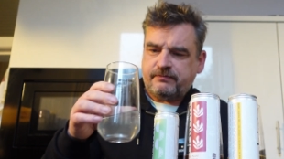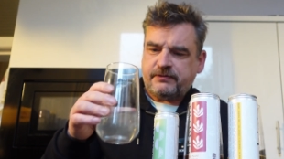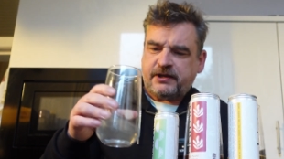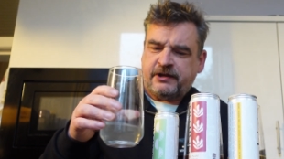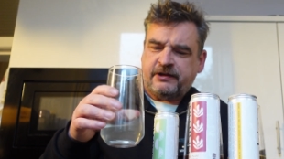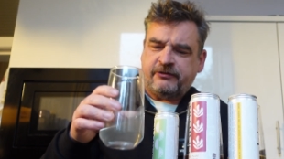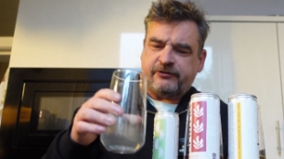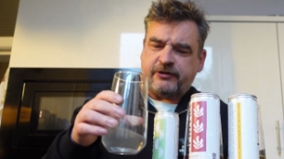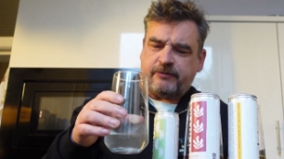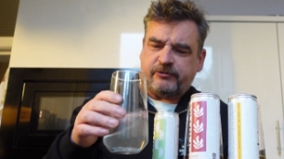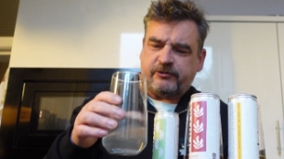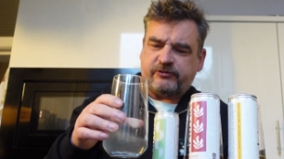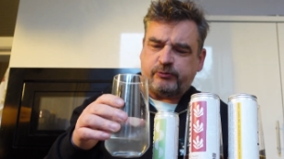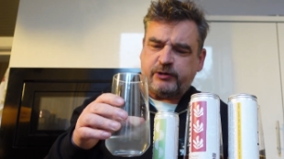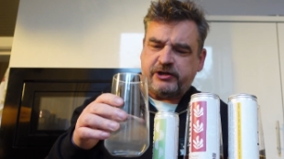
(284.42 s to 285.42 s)
in terms of
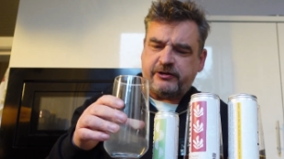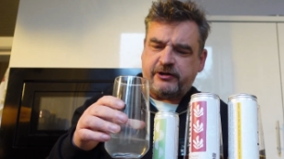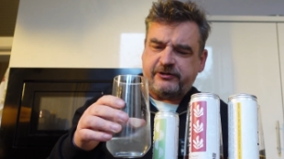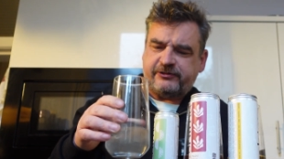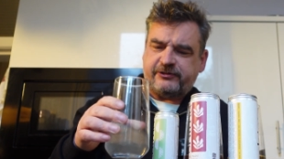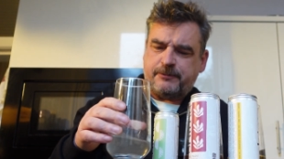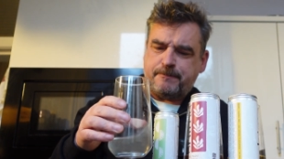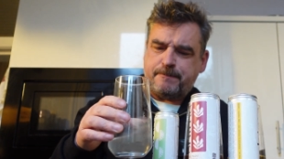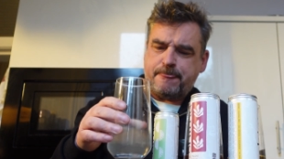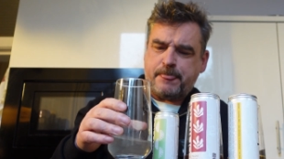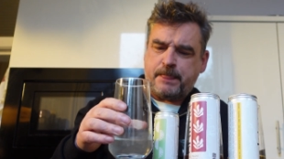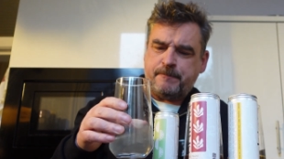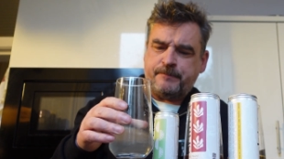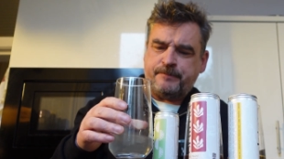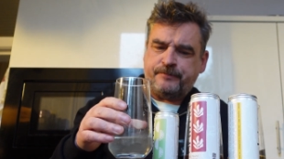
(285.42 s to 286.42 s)
sweetness.
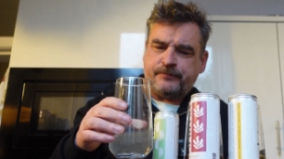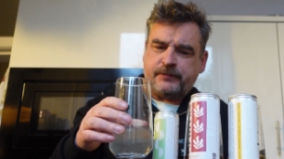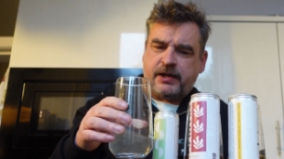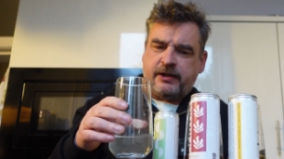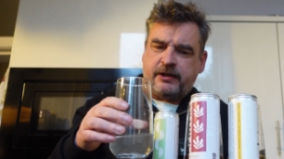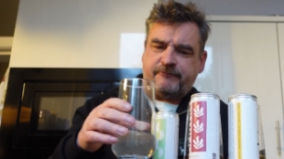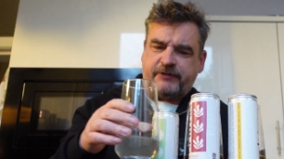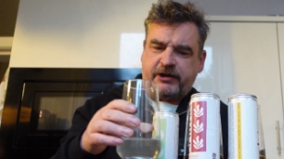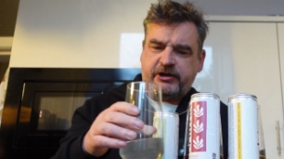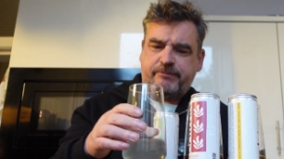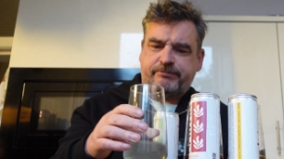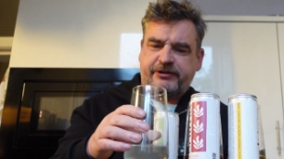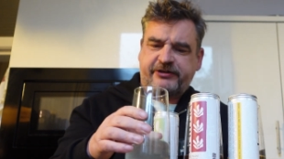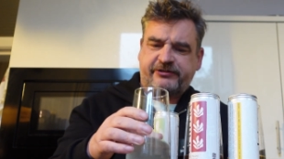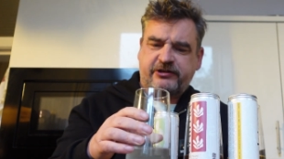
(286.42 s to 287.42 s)
Very
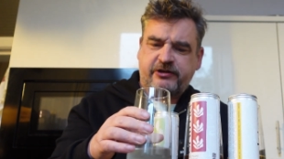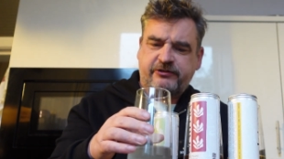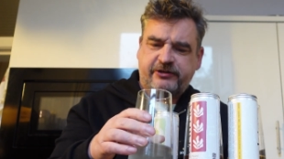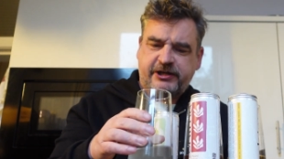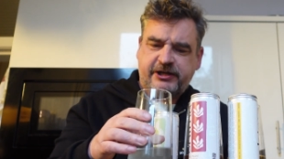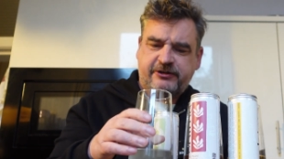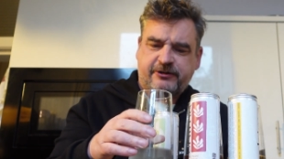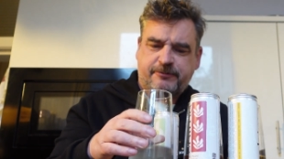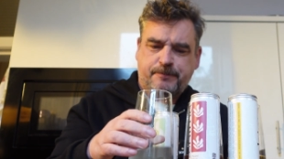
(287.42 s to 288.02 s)
pleasant indeed.